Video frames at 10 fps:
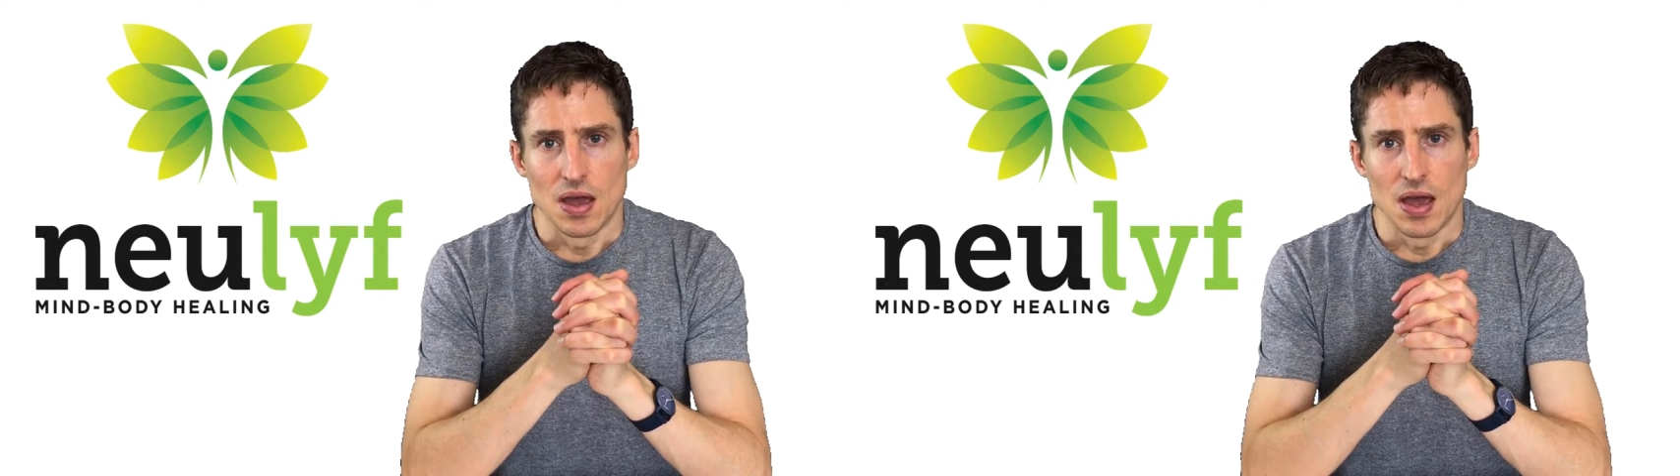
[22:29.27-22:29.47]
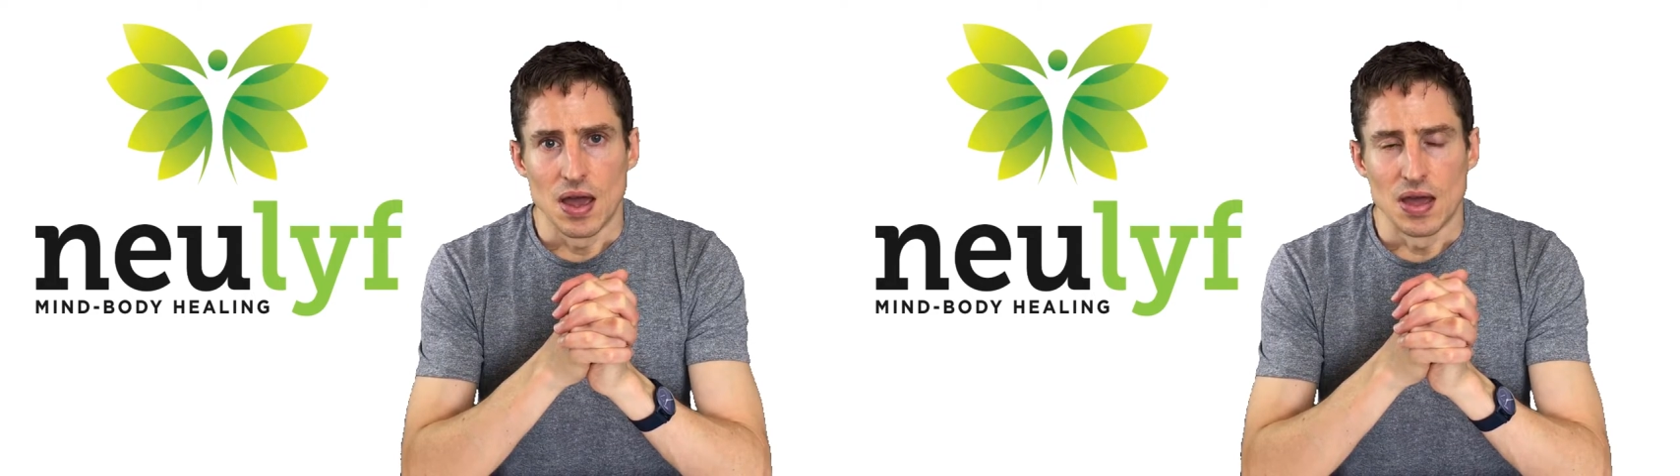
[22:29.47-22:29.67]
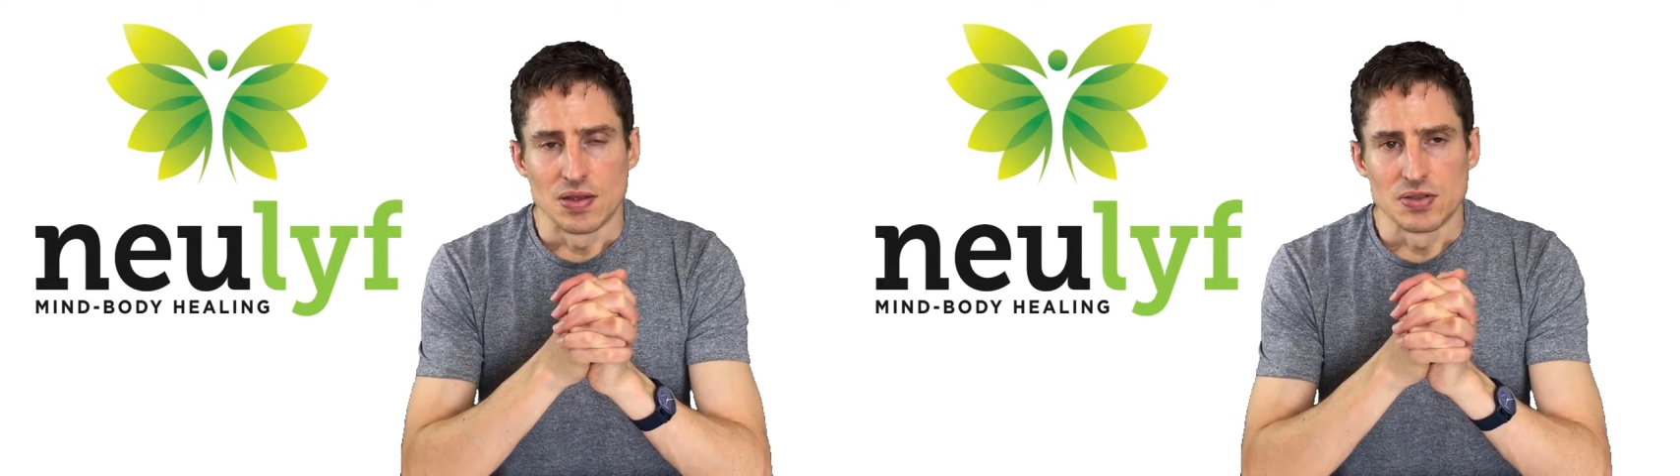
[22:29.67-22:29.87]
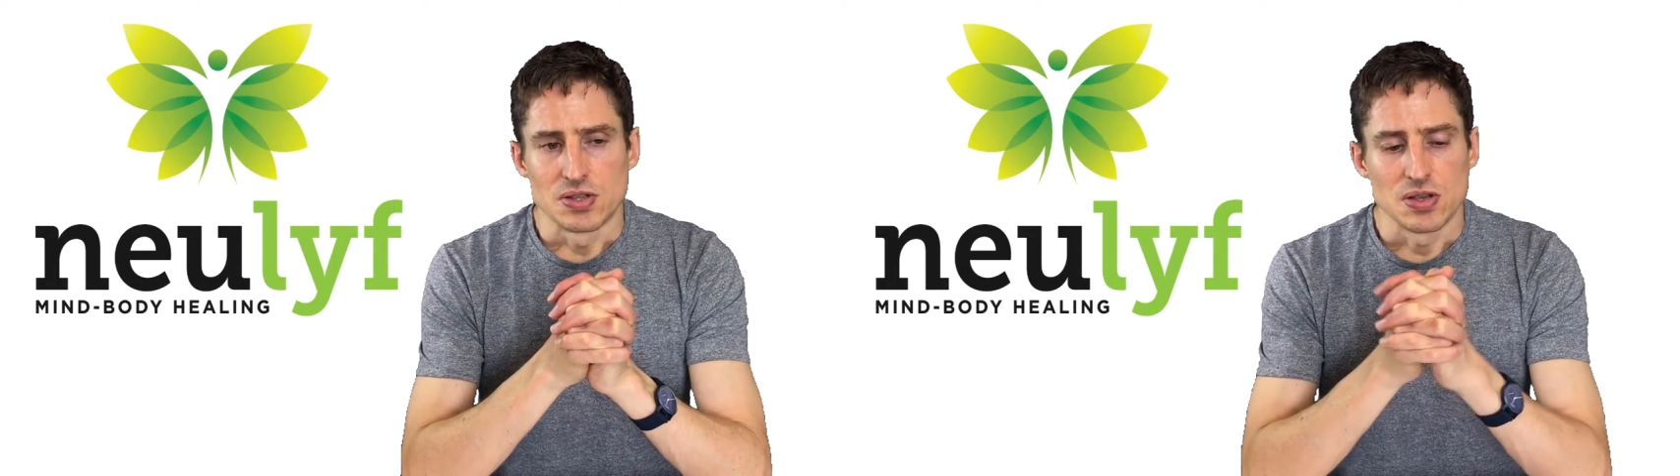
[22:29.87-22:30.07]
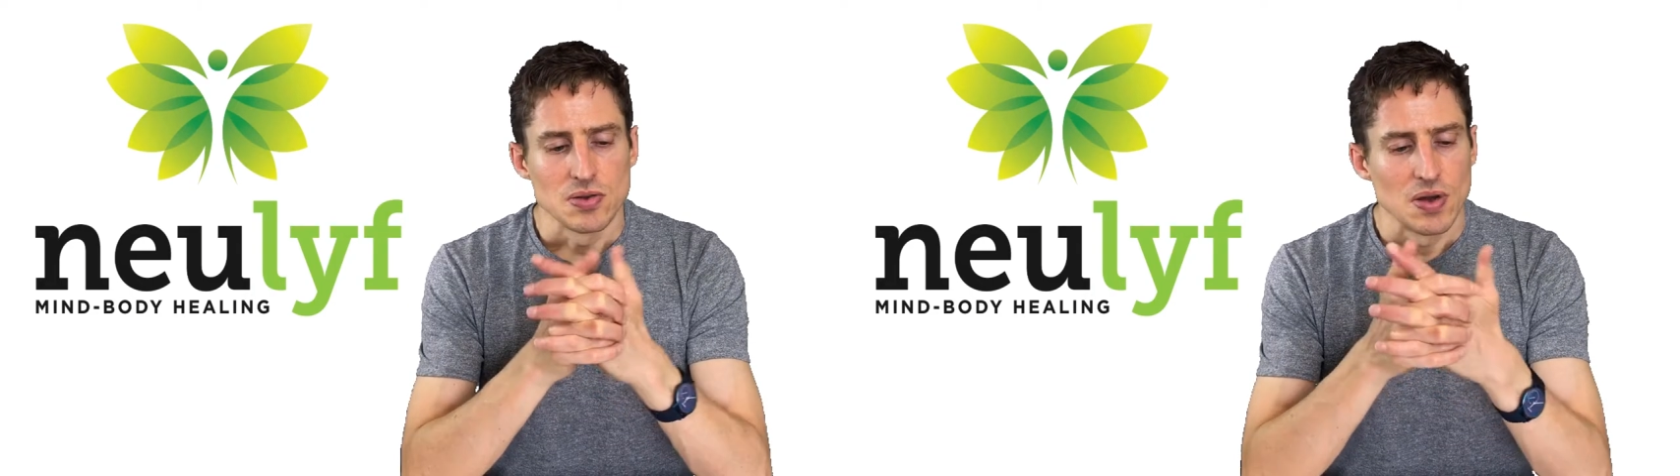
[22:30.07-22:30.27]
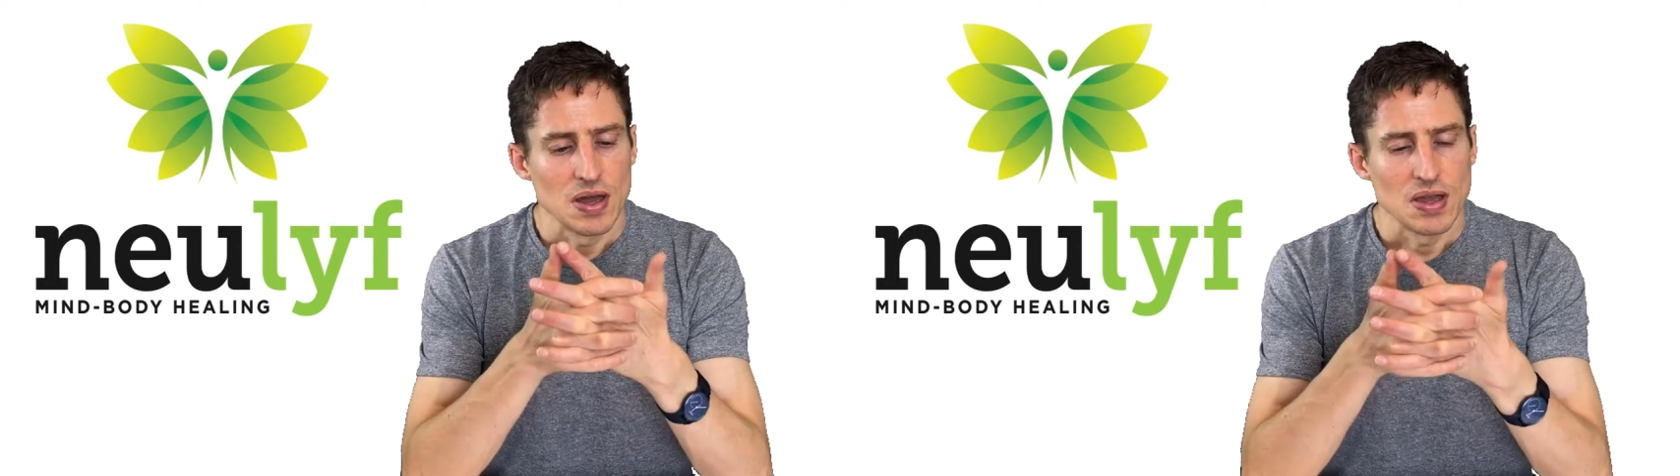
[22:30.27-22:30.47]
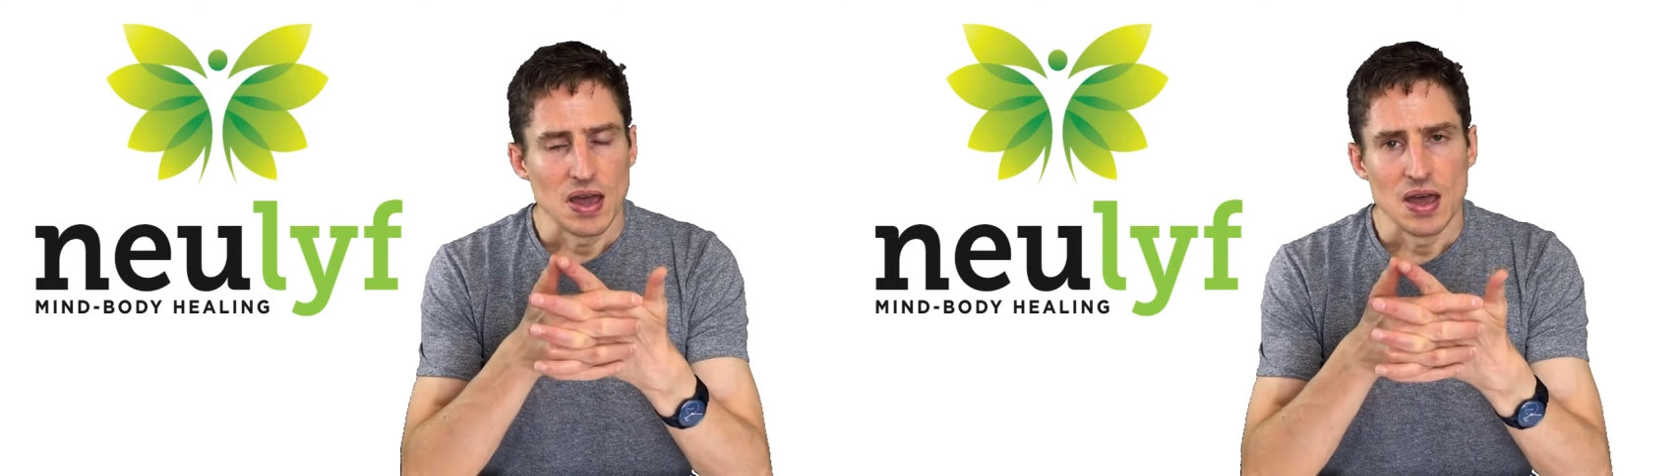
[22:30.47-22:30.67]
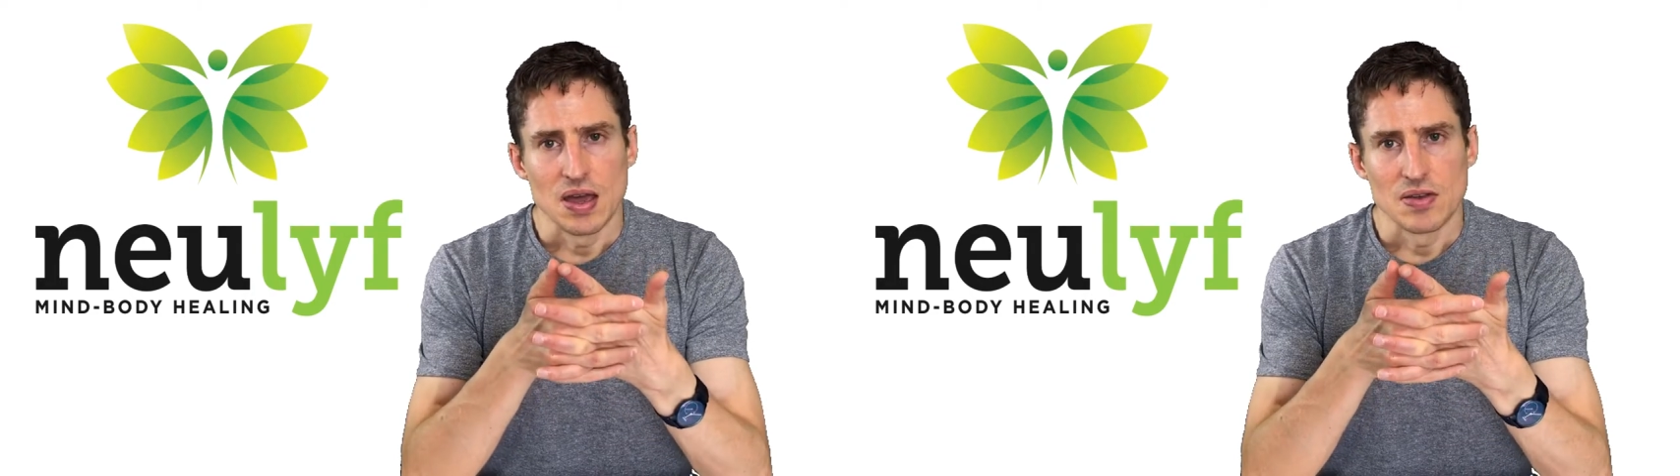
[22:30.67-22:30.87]
And so I
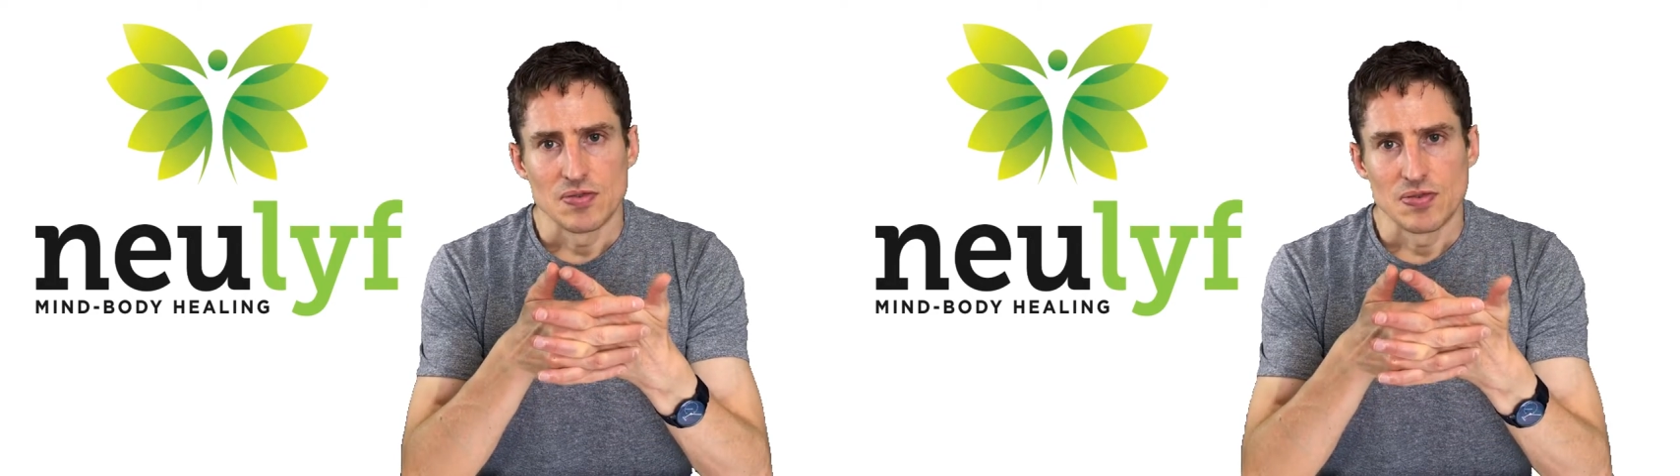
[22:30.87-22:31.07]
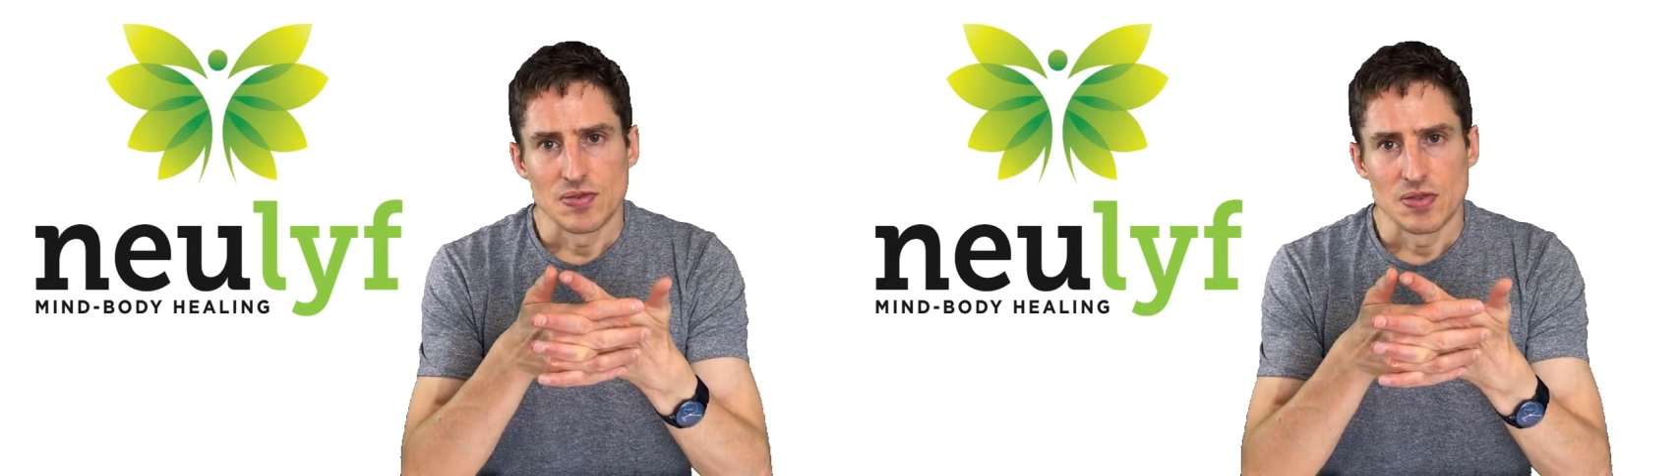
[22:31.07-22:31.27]
have